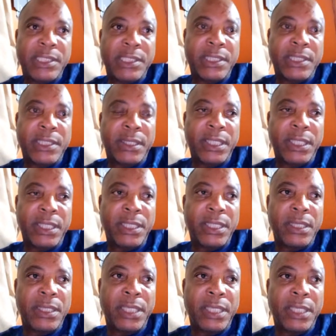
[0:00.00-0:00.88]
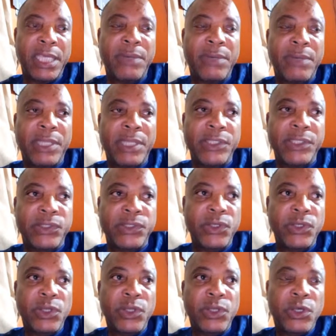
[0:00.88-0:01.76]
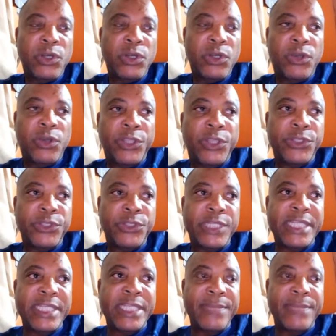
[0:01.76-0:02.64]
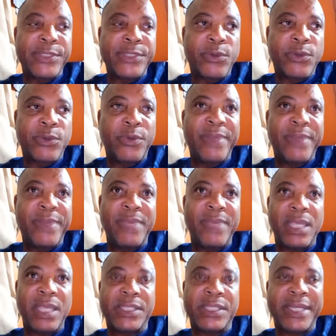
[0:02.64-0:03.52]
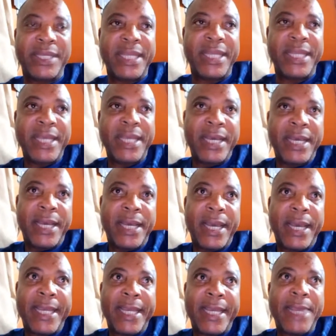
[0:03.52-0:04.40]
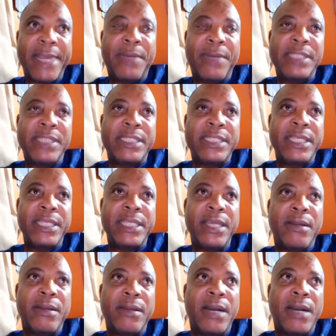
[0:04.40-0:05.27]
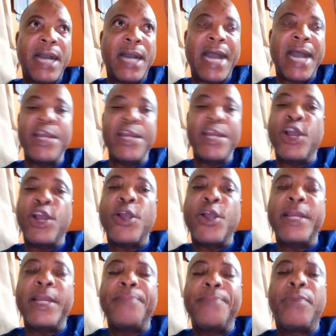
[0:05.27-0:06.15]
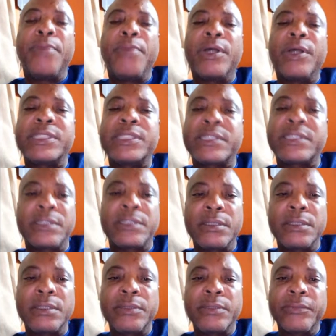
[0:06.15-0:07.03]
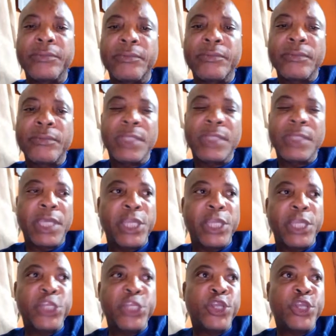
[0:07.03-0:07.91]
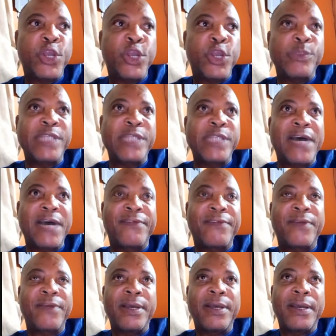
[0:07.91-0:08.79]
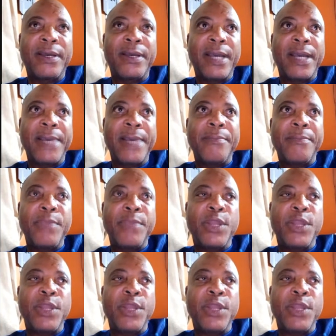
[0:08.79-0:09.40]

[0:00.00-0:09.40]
son. He was going to the same school with me. So there was, an early buzz in terms of, you